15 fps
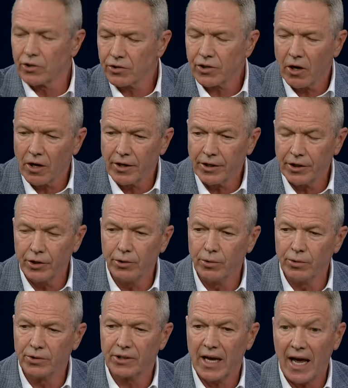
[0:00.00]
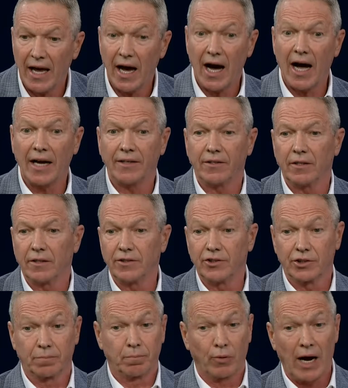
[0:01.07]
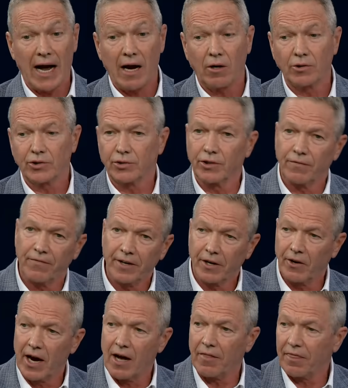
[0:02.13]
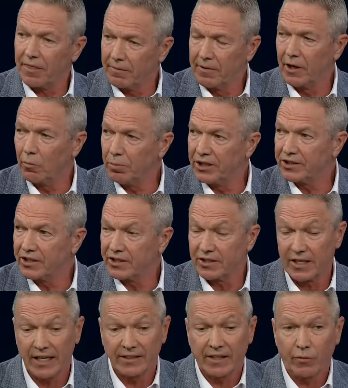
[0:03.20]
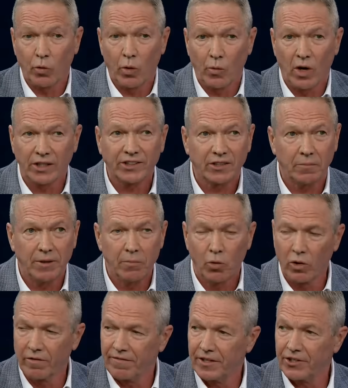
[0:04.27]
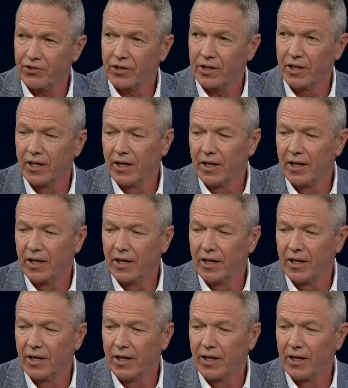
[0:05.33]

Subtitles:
are starting to use AI to just browse or to figure out, you know, business things. Everyone wants to be more efficient.